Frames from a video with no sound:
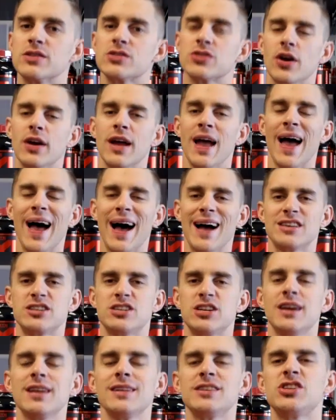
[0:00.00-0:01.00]
So our
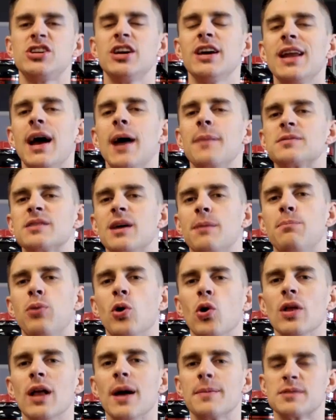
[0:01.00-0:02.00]
chin-ups, our
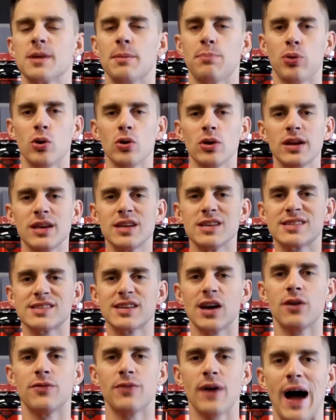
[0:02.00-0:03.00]
pull-ups, are pulling
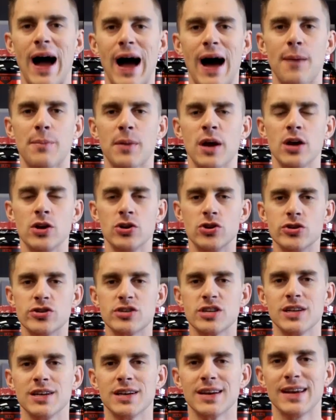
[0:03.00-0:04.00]
yourself up
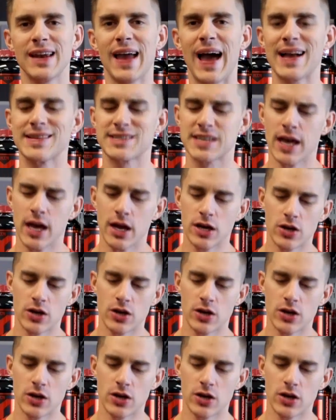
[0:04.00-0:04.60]
using your lats,